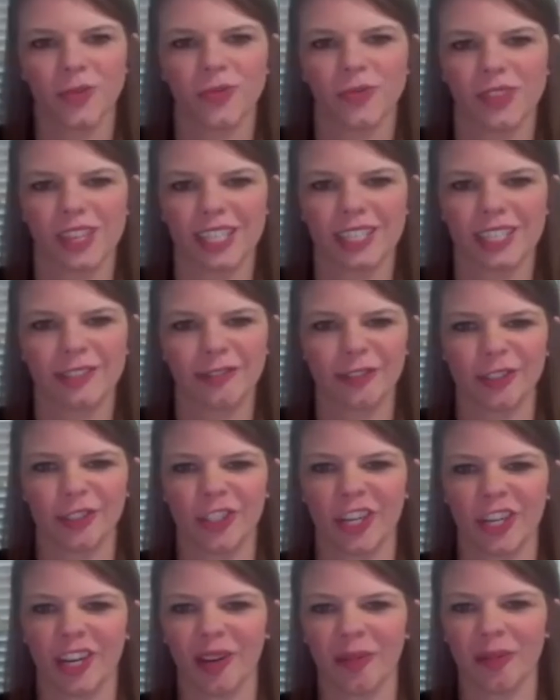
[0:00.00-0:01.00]
Thanks for
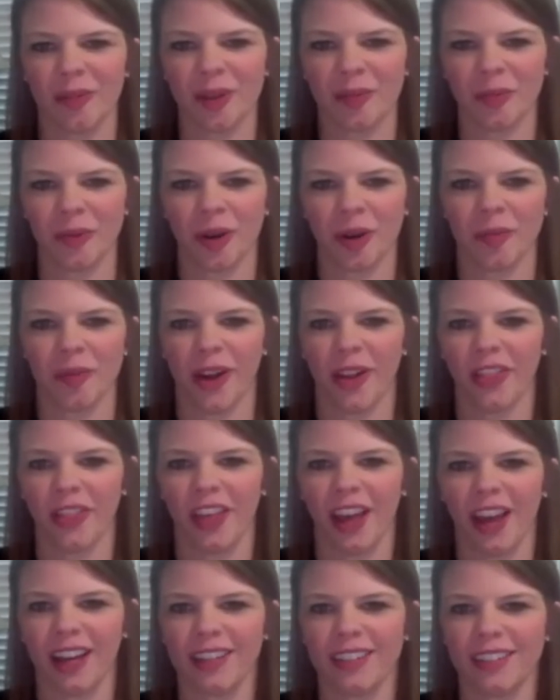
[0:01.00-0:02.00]
sharing a bit more about
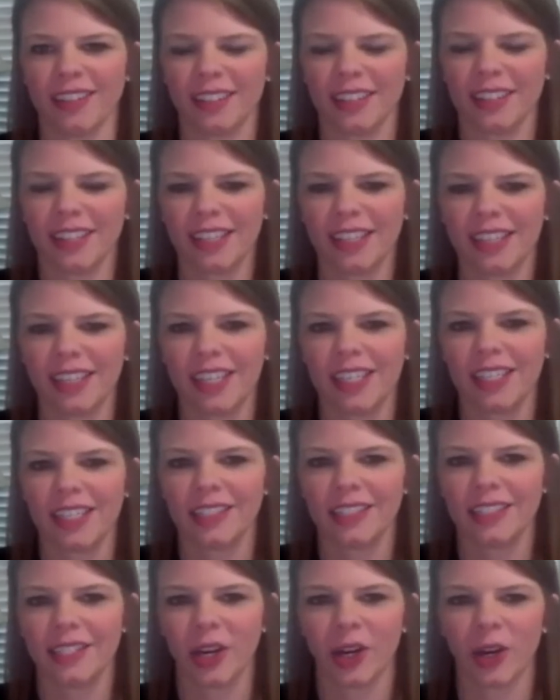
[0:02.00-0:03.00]
that.
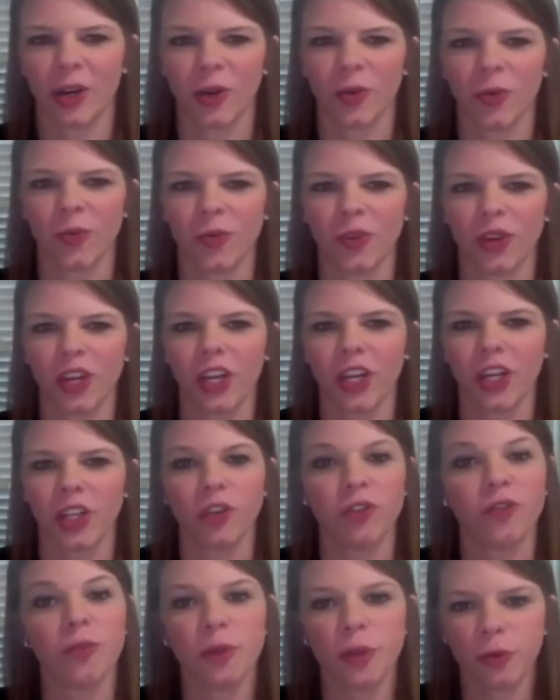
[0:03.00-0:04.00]
So
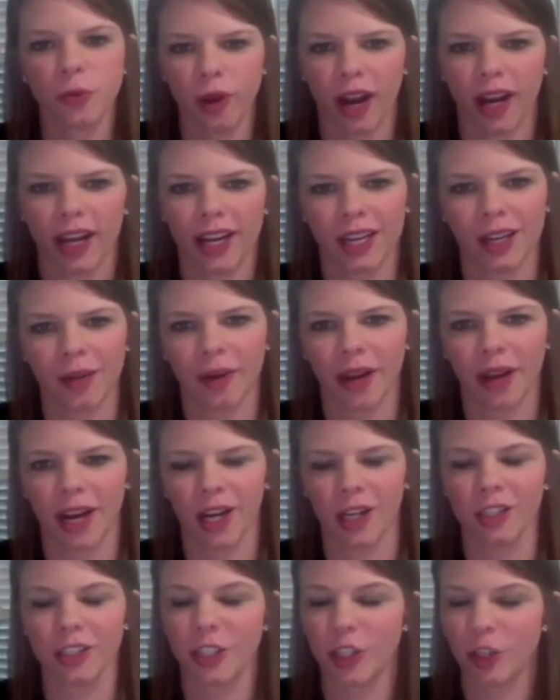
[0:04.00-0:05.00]
you've been writing
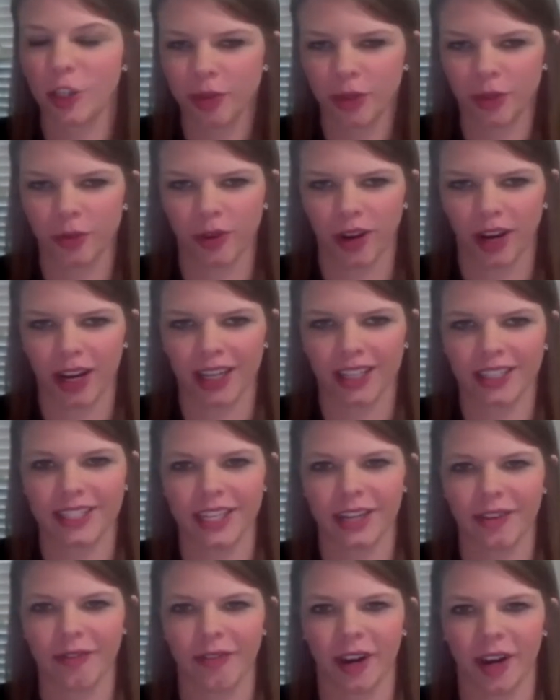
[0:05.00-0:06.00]
about human rights and
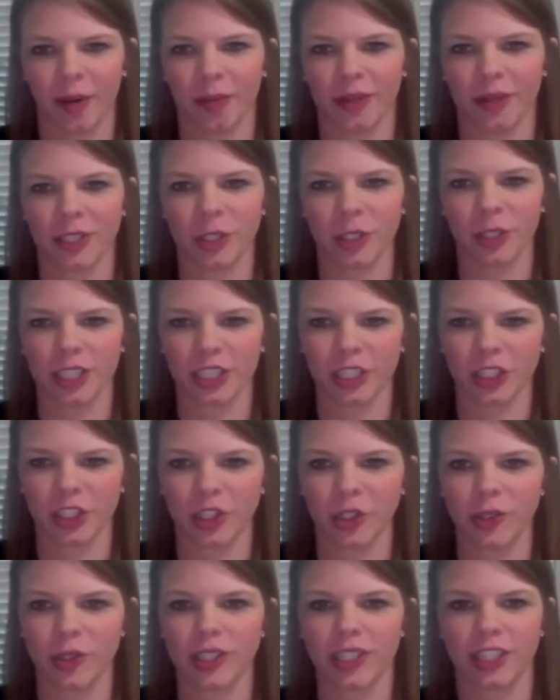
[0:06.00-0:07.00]
environmental
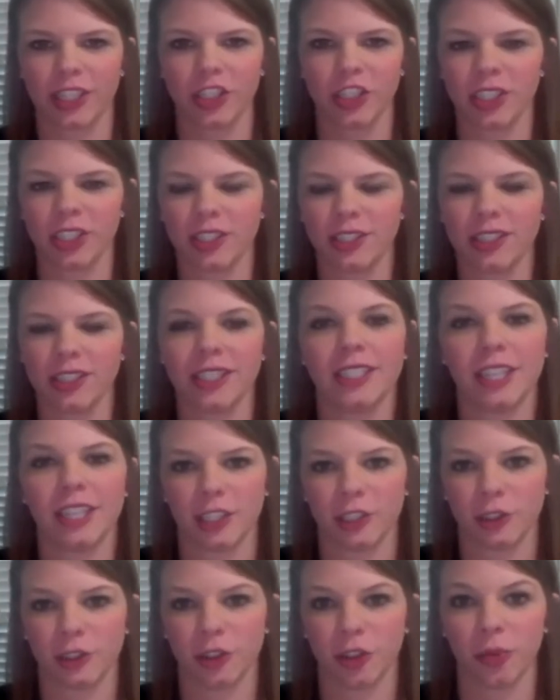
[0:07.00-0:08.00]
issues such as
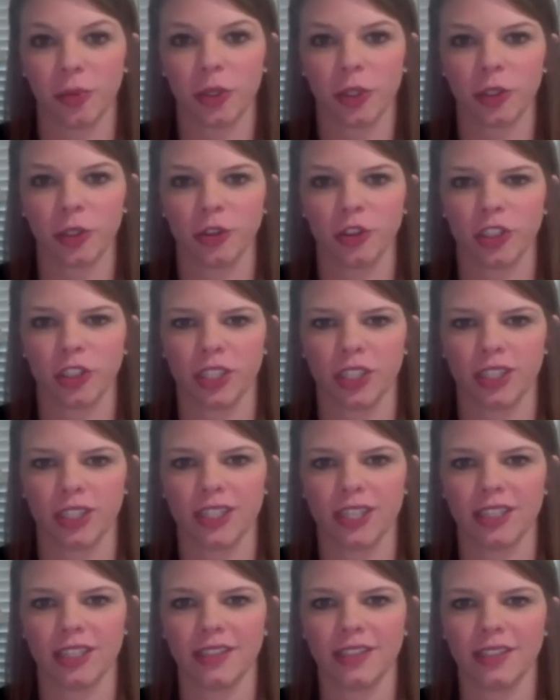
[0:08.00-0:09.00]
industrial pollution
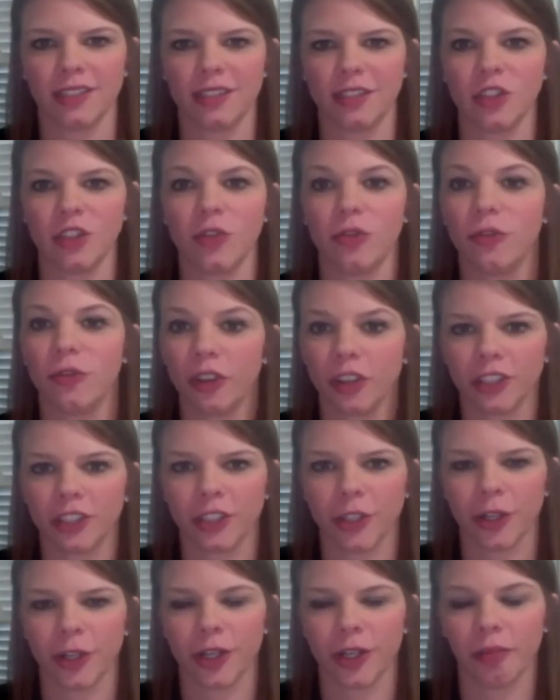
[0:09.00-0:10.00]
since you first
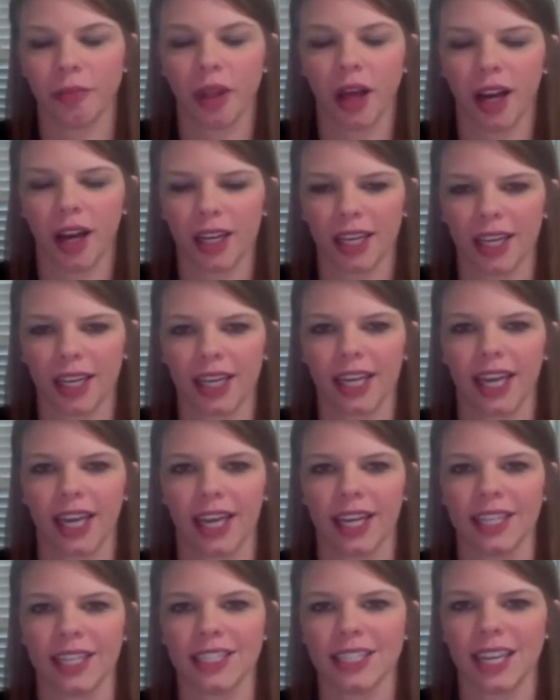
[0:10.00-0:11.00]
started blogging,
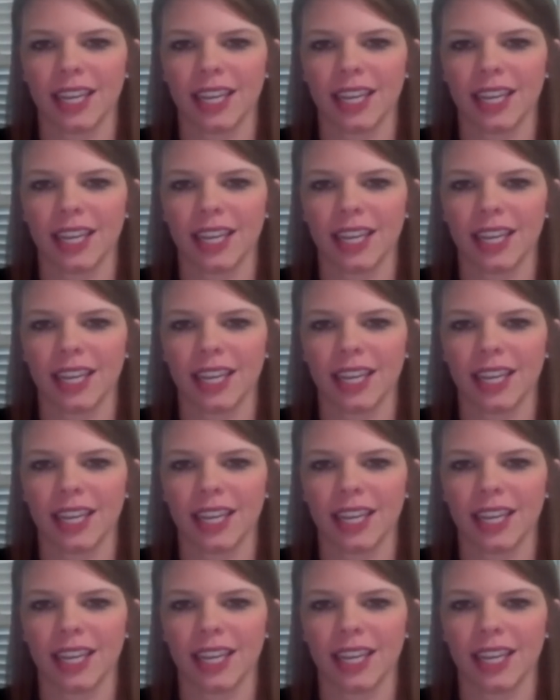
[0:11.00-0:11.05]
and